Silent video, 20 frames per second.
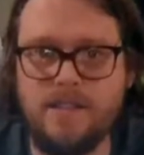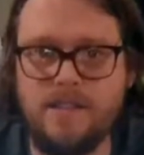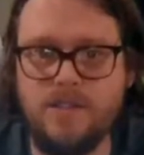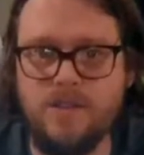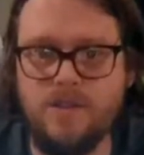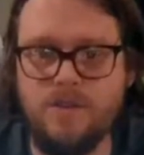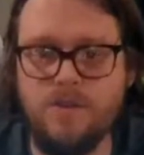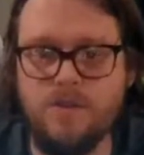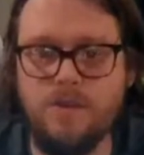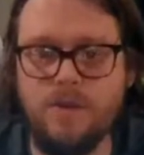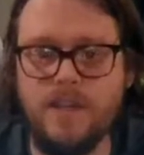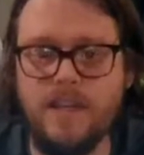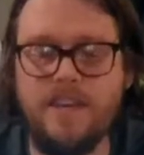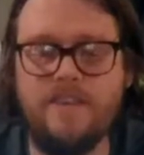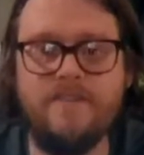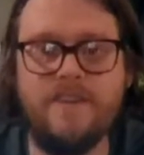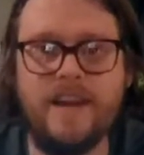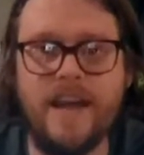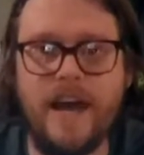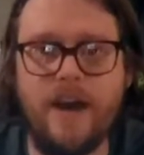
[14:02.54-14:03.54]
to
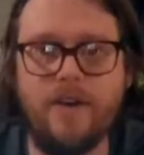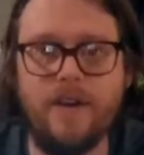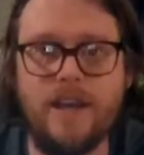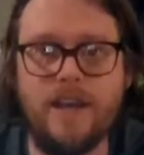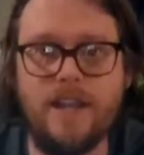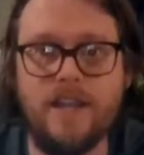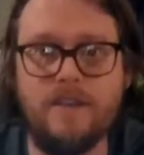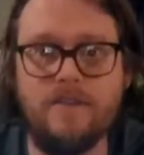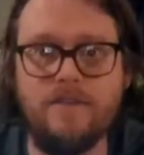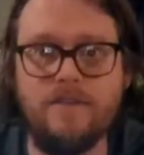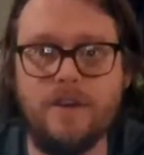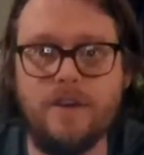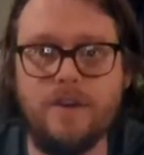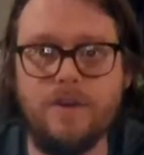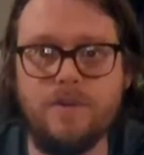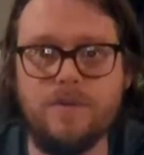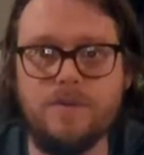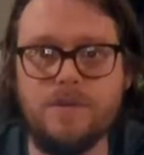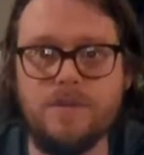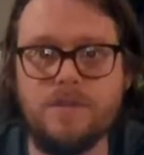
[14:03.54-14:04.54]
even out any of
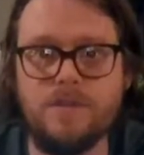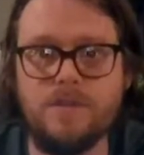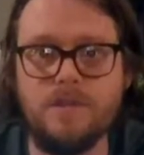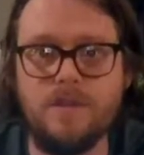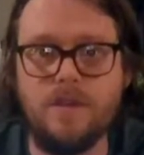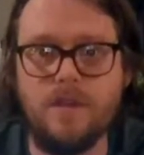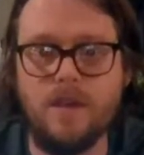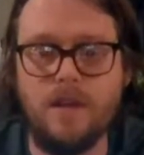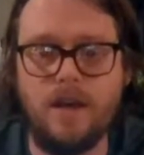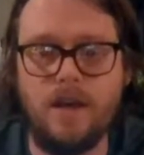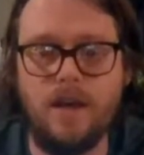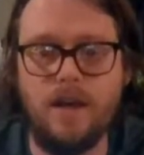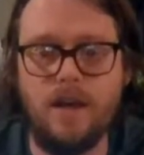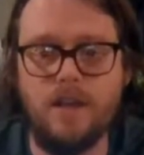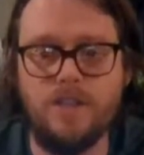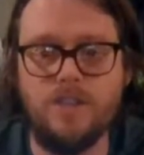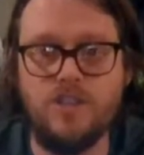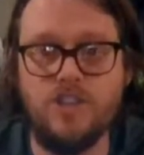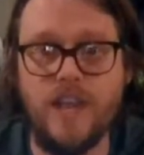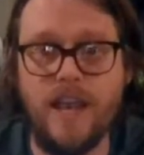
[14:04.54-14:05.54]
those
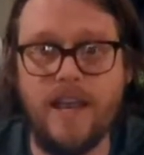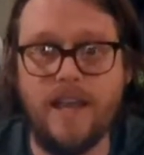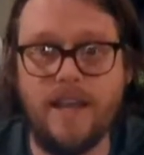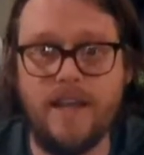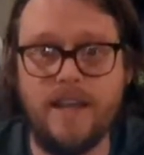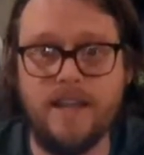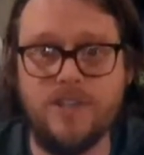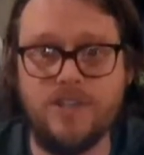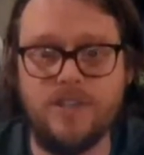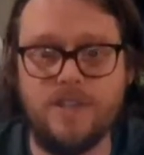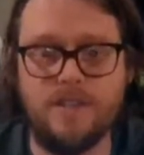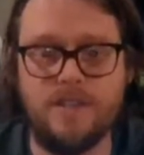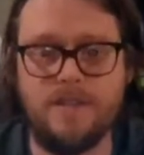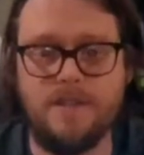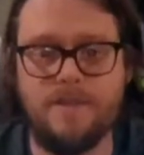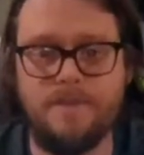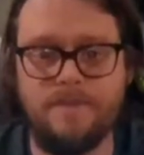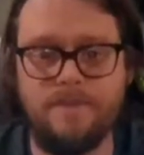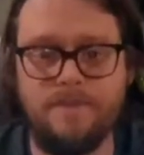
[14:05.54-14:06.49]
jagged edges.